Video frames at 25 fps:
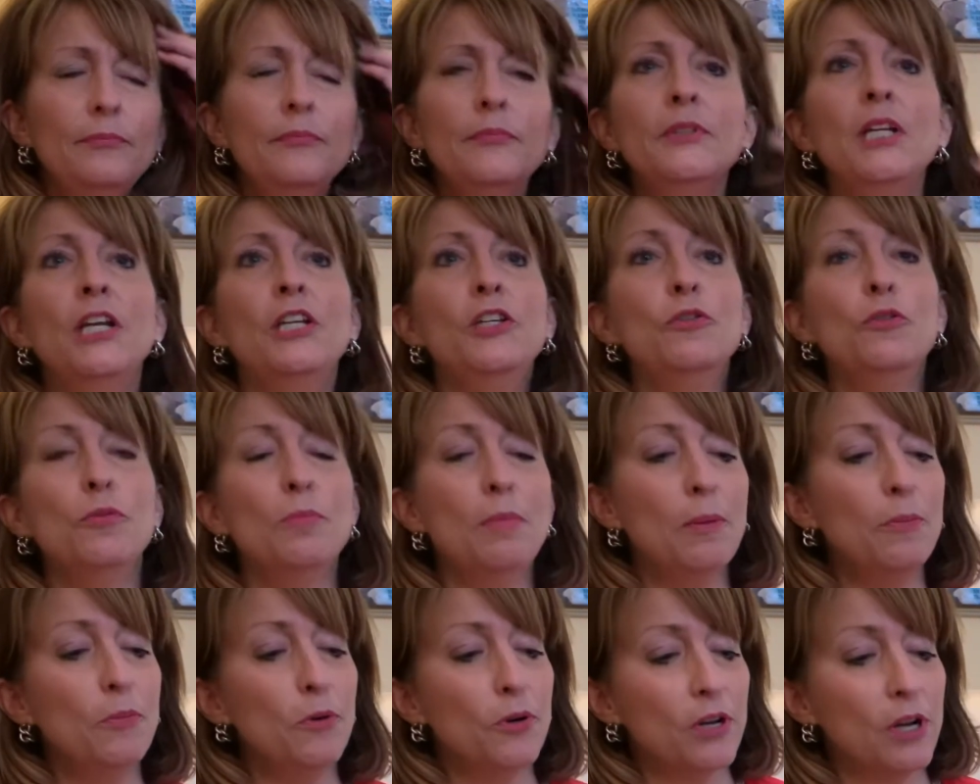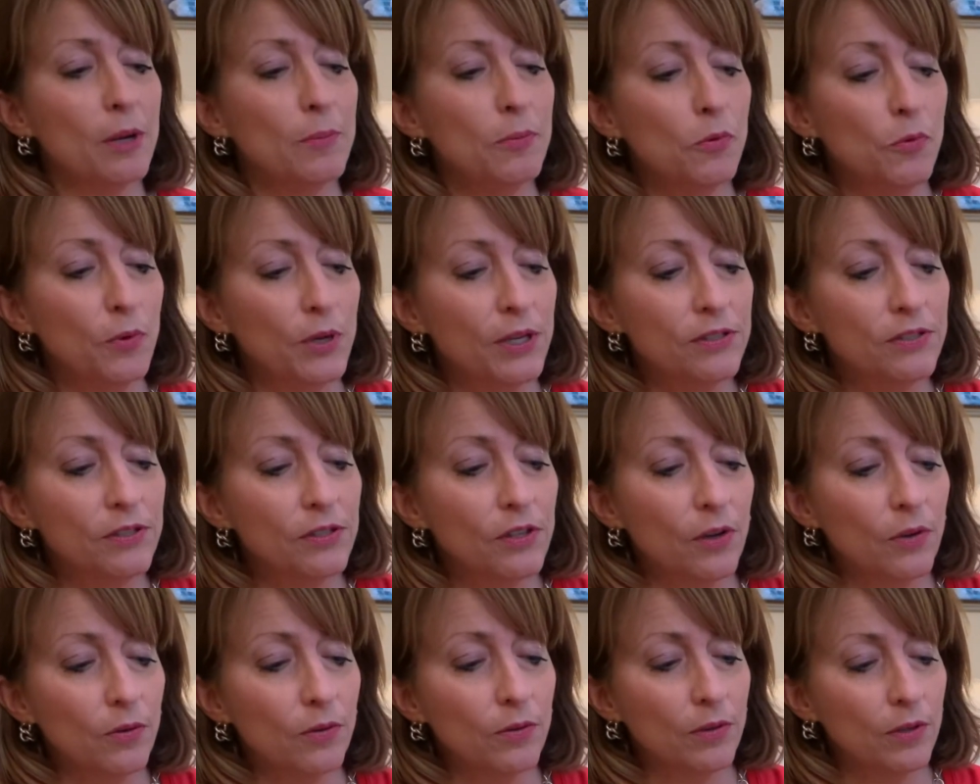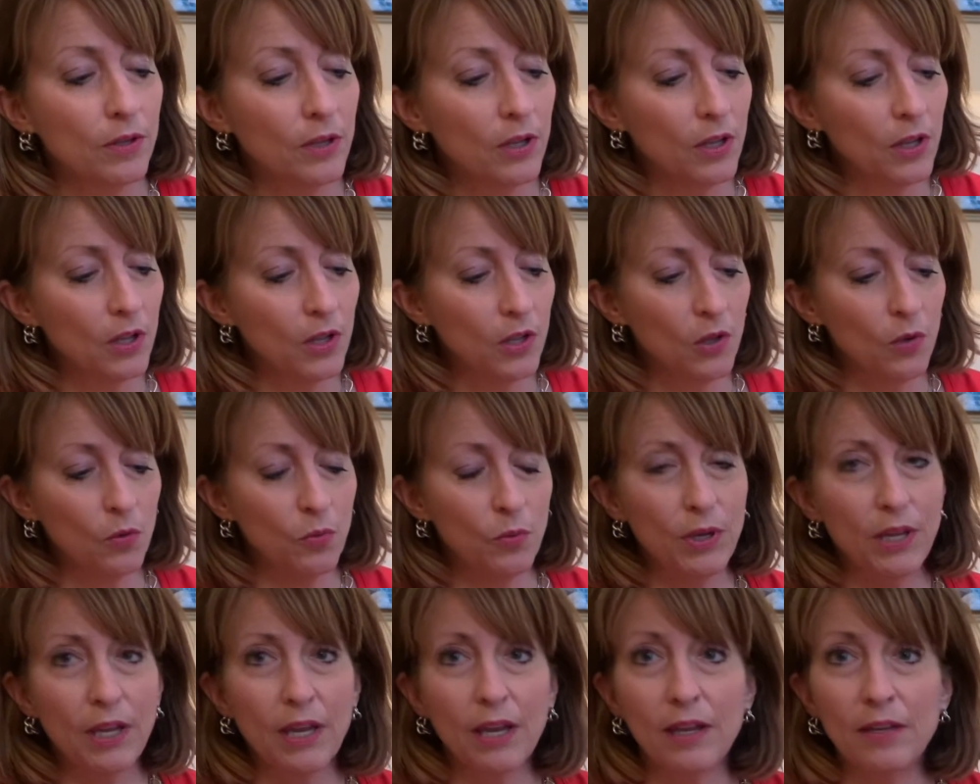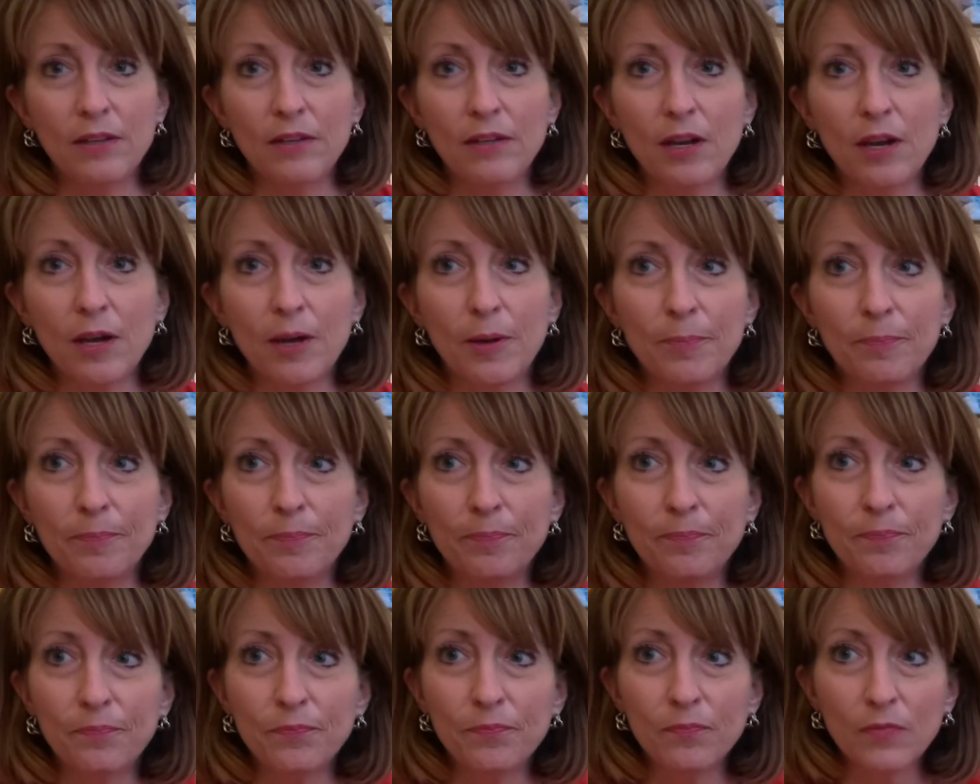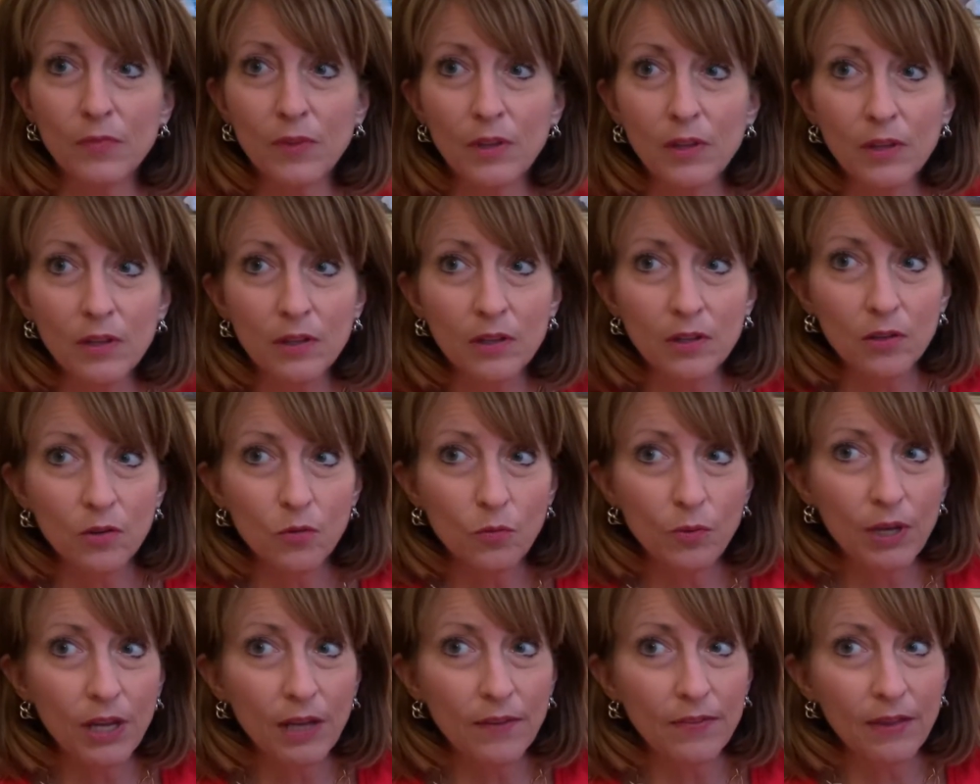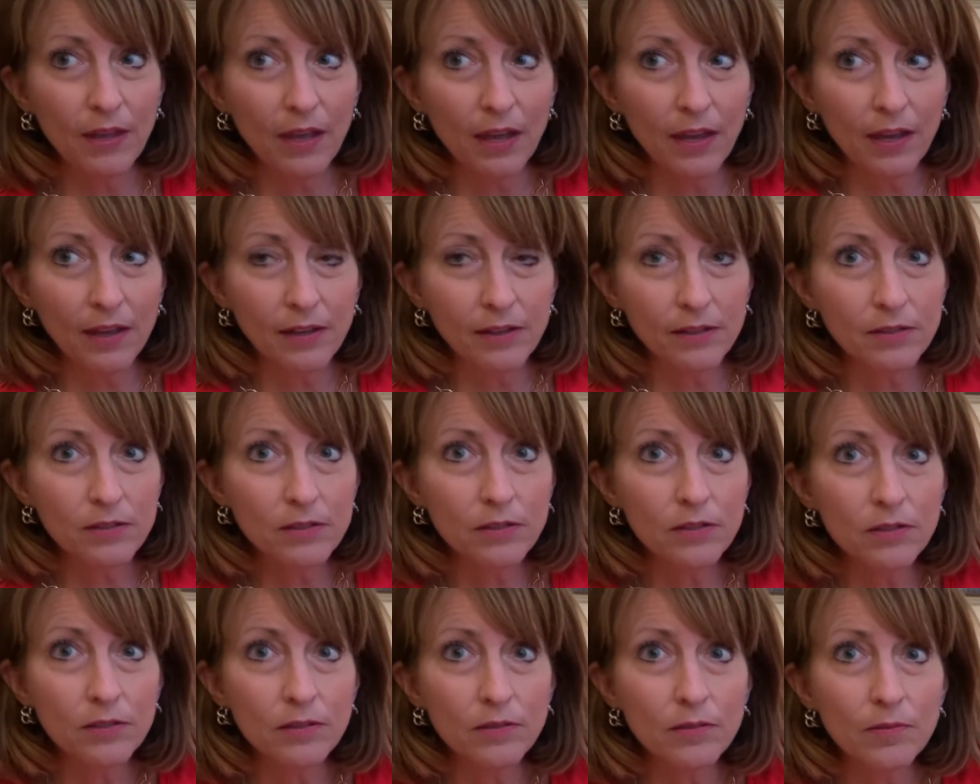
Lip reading: And you remember a couple weeks ago, we had the eggs